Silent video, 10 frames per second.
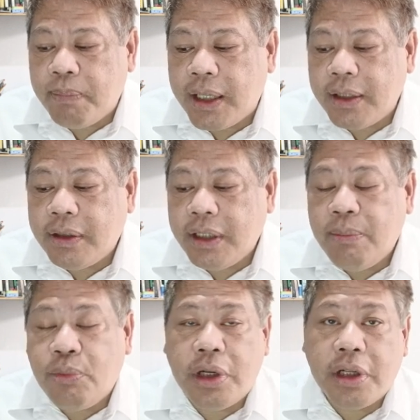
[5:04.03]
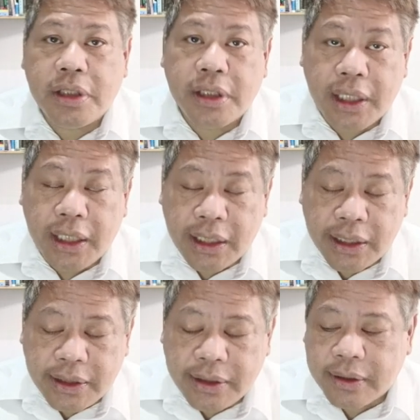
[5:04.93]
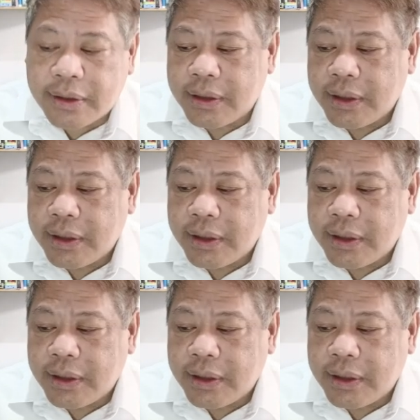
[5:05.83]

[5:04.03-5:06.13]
and teamwork skills,